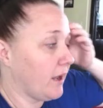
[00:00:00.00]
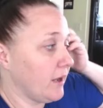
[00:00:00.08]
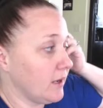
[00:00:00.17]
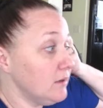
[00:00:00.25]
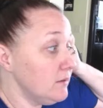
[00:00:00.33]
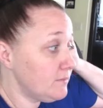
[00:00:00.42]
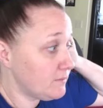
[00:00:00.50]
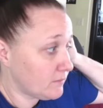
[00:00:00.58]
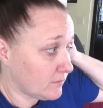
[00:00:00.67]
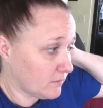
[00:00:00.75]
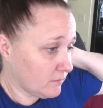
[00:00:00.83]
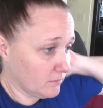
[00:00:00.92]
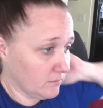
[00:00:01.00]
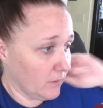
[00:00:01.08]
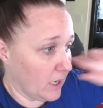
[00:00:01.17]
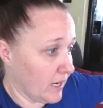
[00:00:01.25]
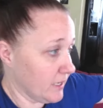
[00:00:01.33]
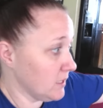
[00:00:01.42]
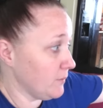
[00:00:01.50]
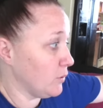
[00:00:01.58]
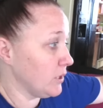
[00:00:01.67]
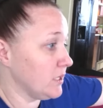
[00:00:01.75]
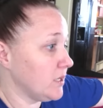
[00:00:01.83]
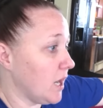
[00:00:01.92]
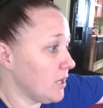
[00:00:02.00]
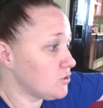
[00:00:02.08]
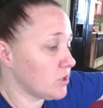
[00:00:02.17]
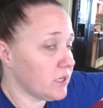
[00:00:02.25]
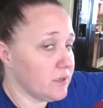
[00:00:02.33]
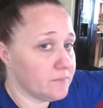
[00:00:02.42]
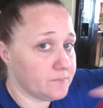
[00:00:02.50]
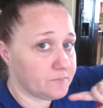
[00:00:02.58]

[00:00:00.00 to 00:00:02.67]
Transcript: And I ended up putting Godric,